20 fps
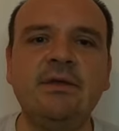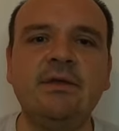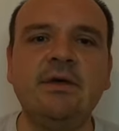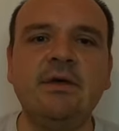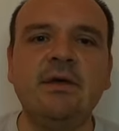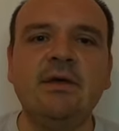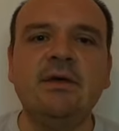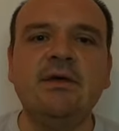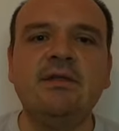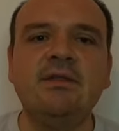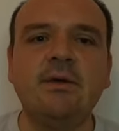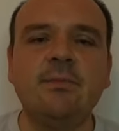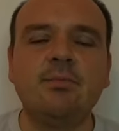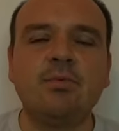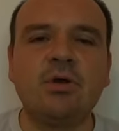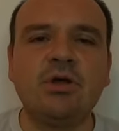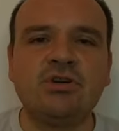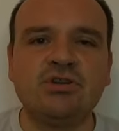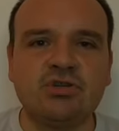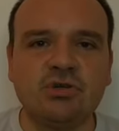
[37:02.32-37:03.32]
uh, the
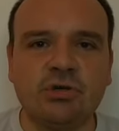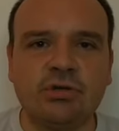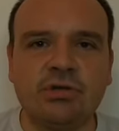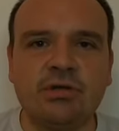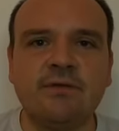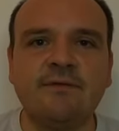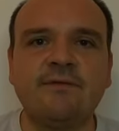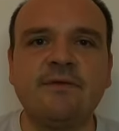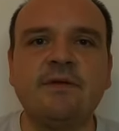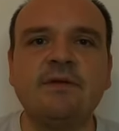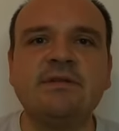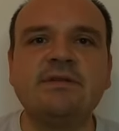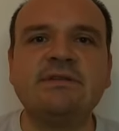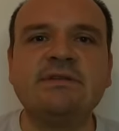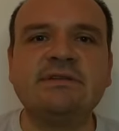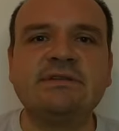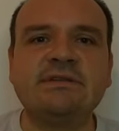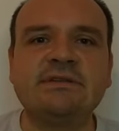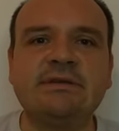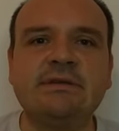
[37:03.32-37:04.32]
pressure
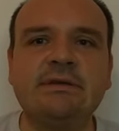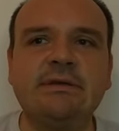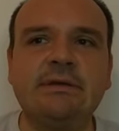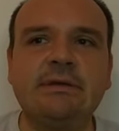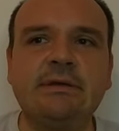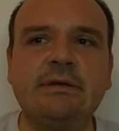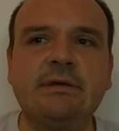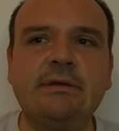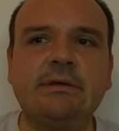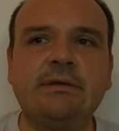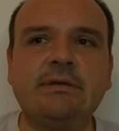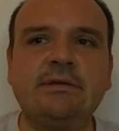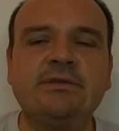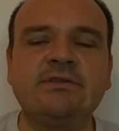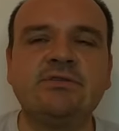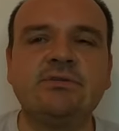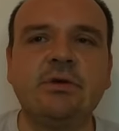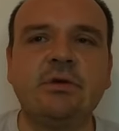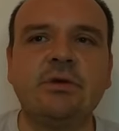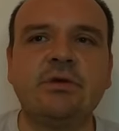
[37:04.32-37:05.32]
difference uh,
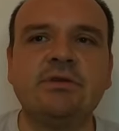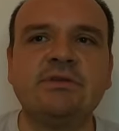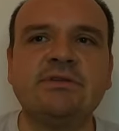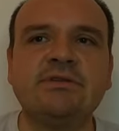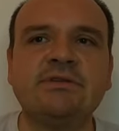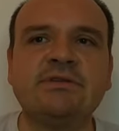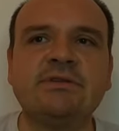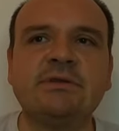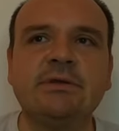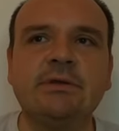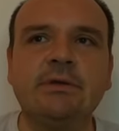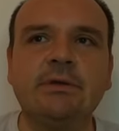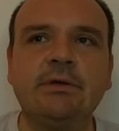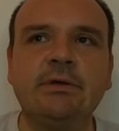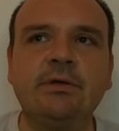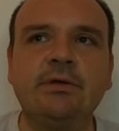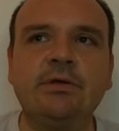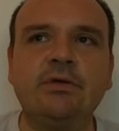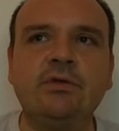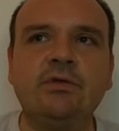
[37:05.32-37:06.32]
starts
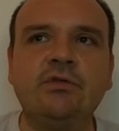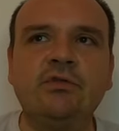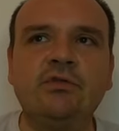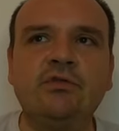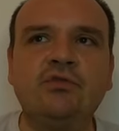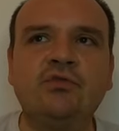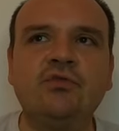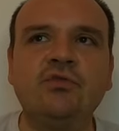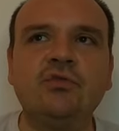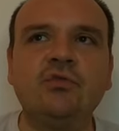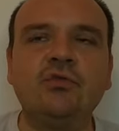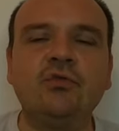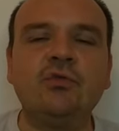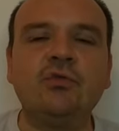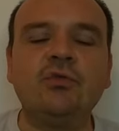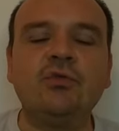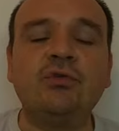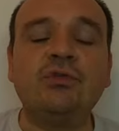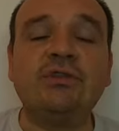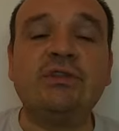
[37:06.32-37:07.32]
uh,
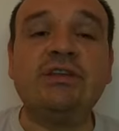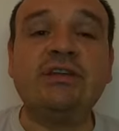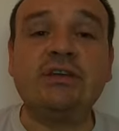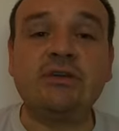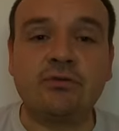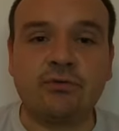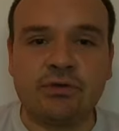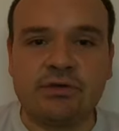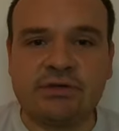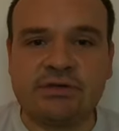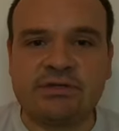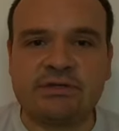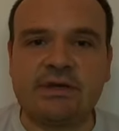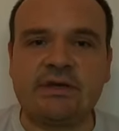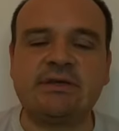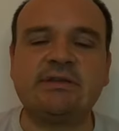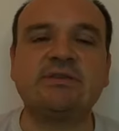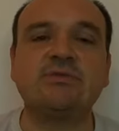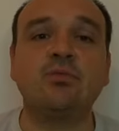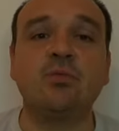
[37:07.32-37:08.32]
to decrease
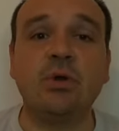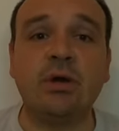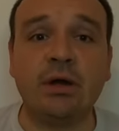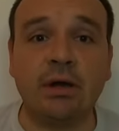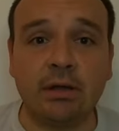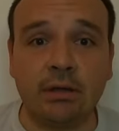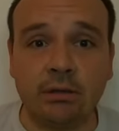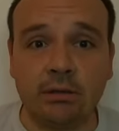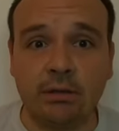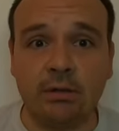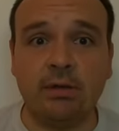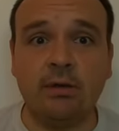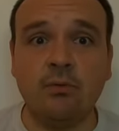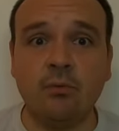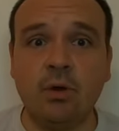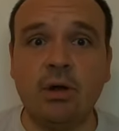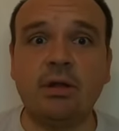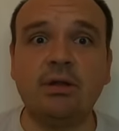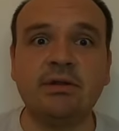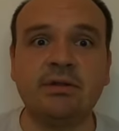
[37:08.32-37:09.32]
as well
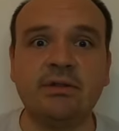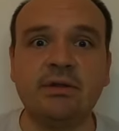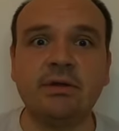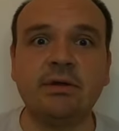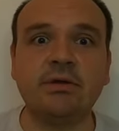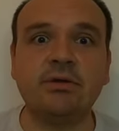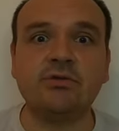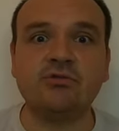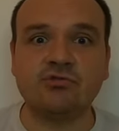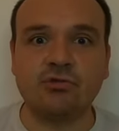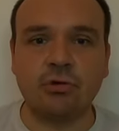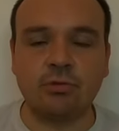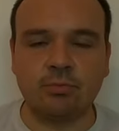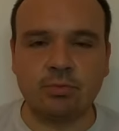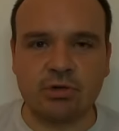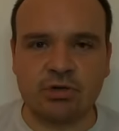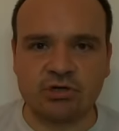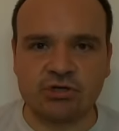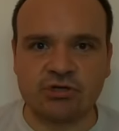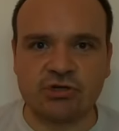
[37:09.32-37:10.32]
while the control
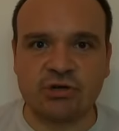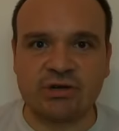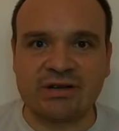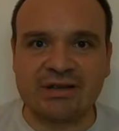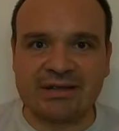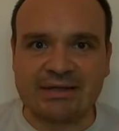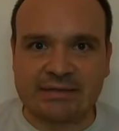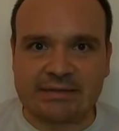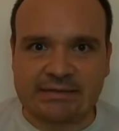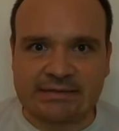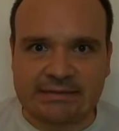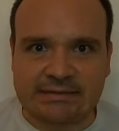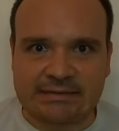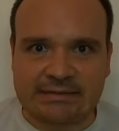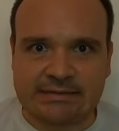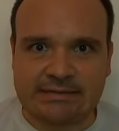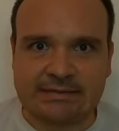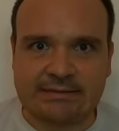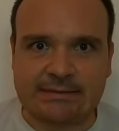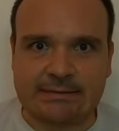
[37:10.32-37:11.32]
pressure
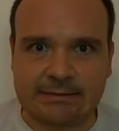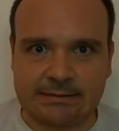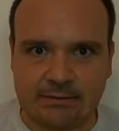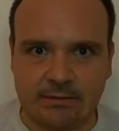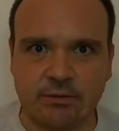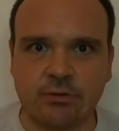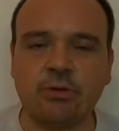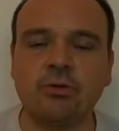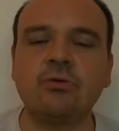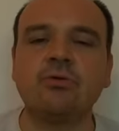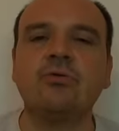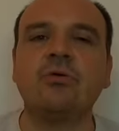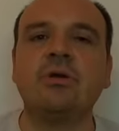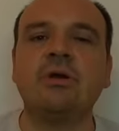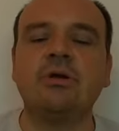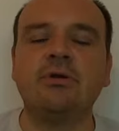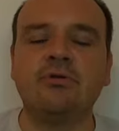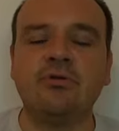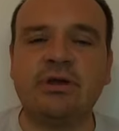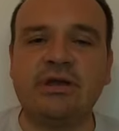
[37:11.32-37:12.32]
is
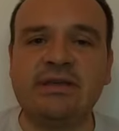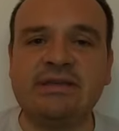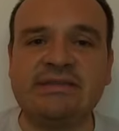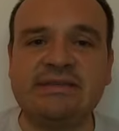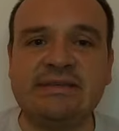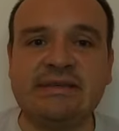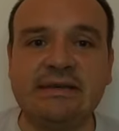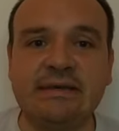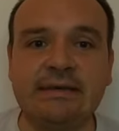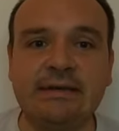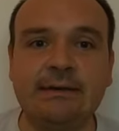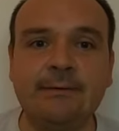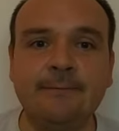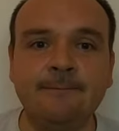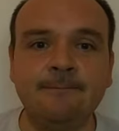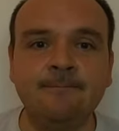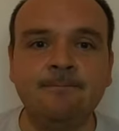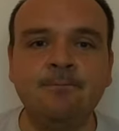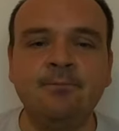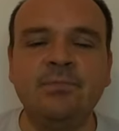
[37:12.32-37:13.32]
raising,
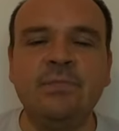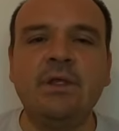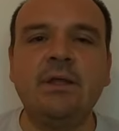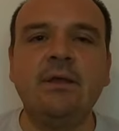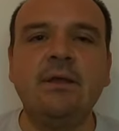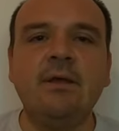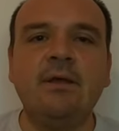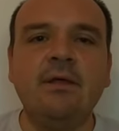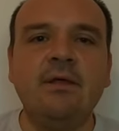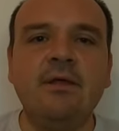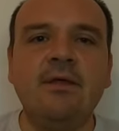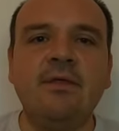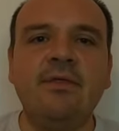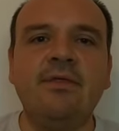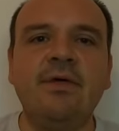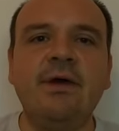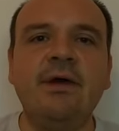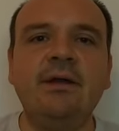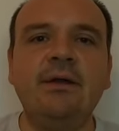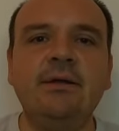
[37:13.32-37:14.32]

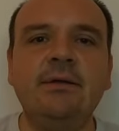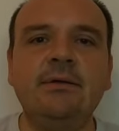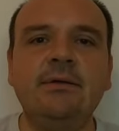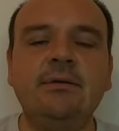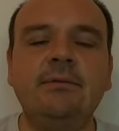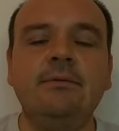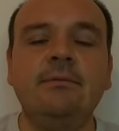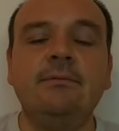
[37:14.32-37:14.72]
then